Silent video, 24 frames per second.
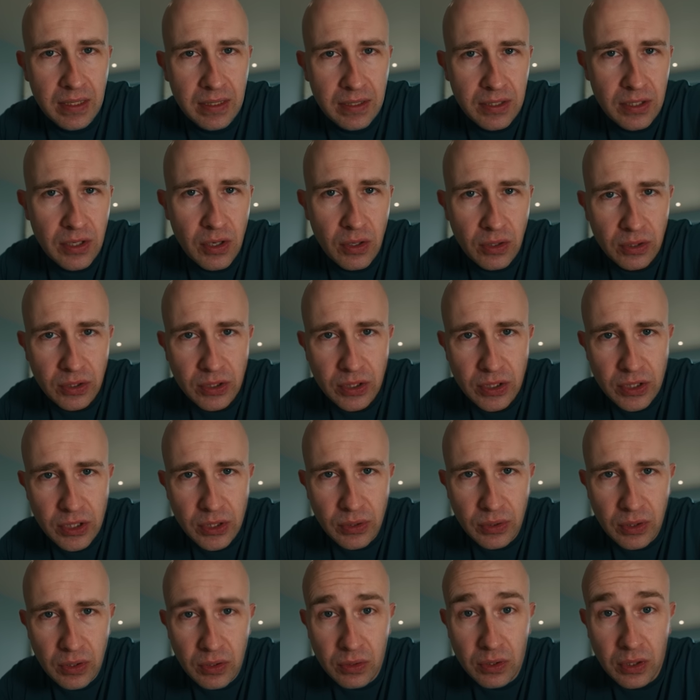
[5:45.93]
not
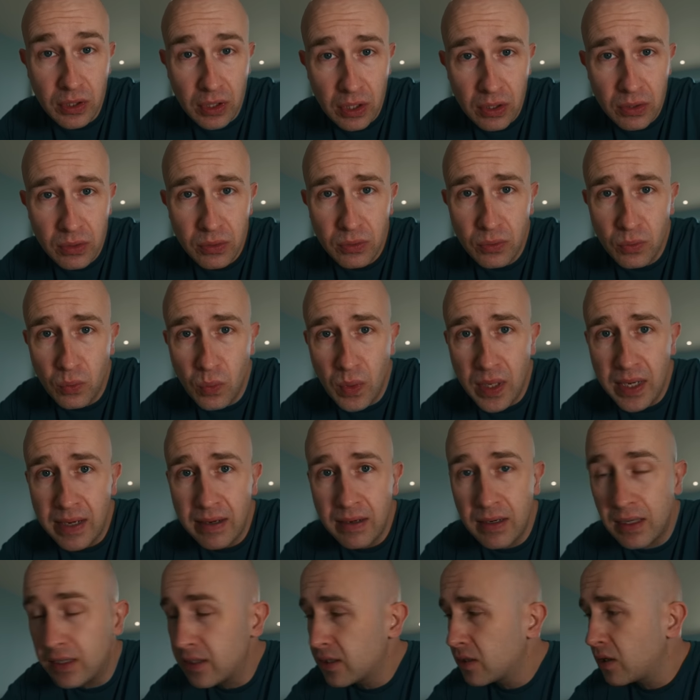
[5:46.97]
too long ago where
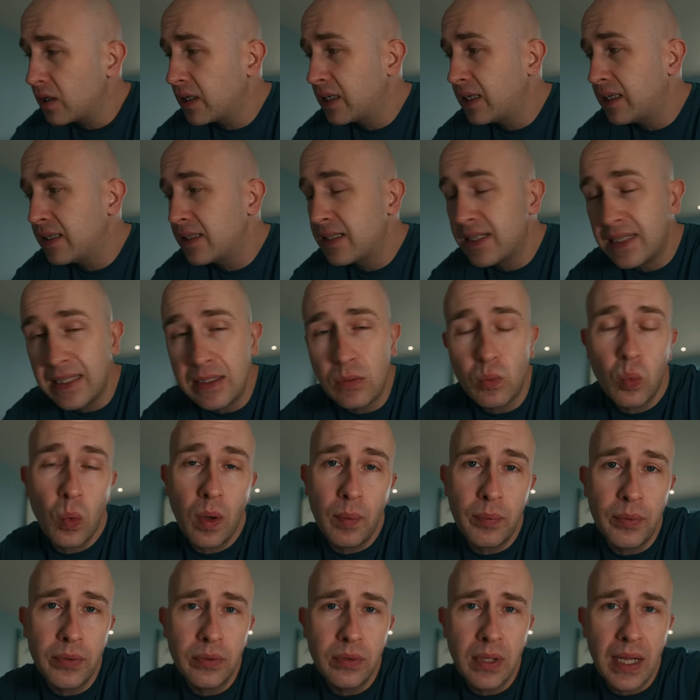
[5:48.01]
a cyclist did
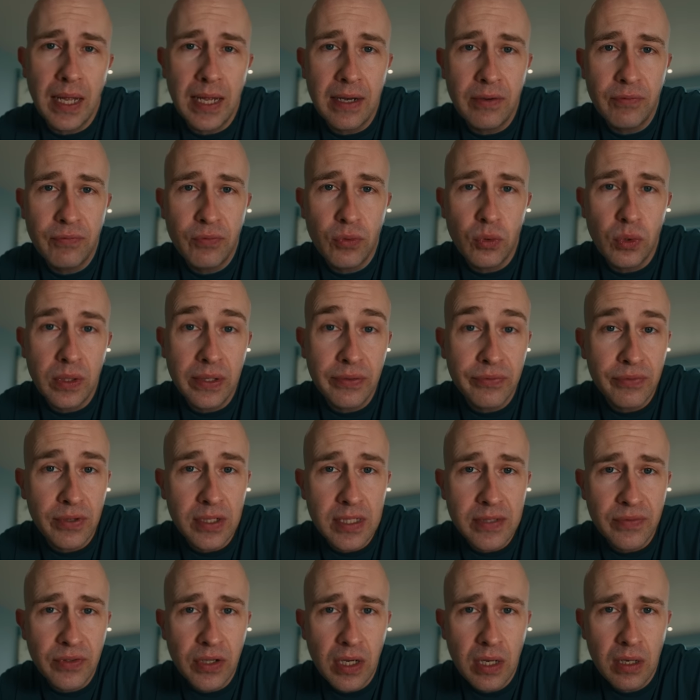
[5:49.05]
wobble and fall in
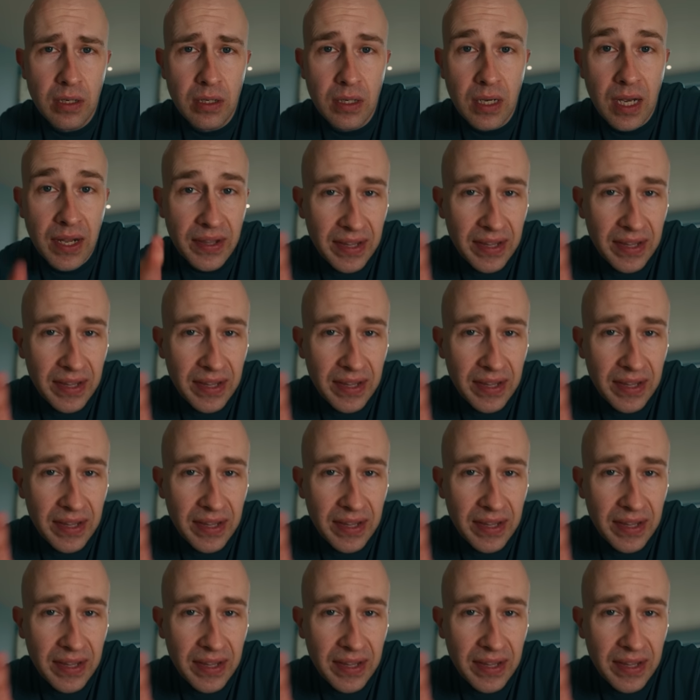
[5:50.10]
front of a car,